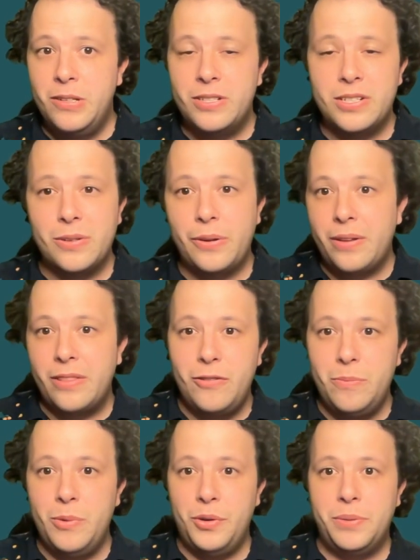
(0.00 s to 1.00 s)
So going through
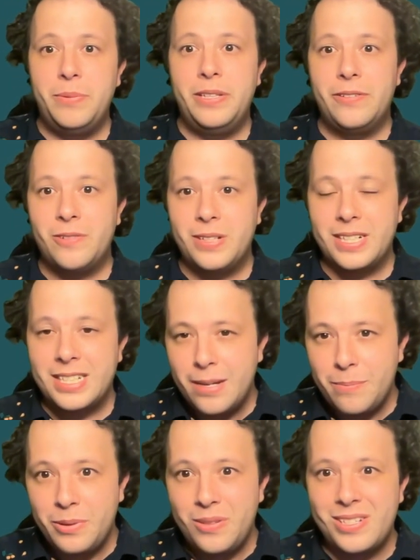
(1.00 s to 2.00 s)
multiple different
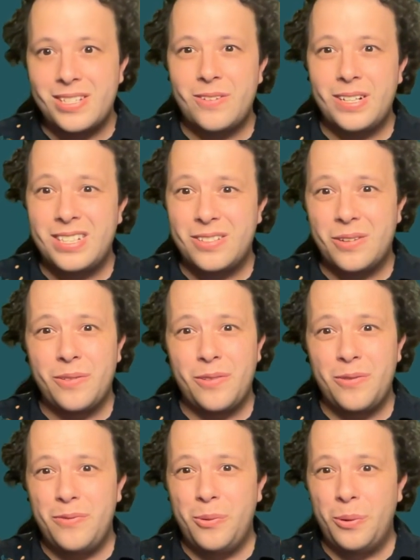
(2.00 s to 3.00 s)
examples, right? So going through
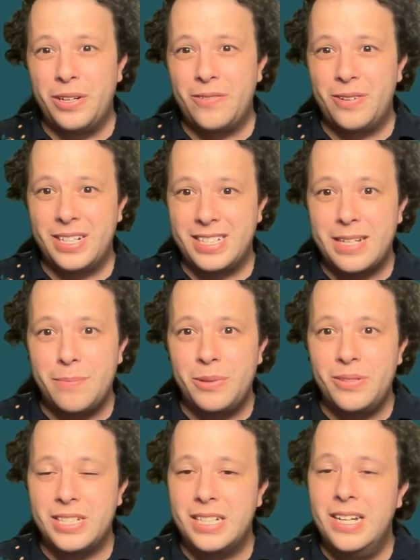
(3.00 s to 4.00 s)
four different examples.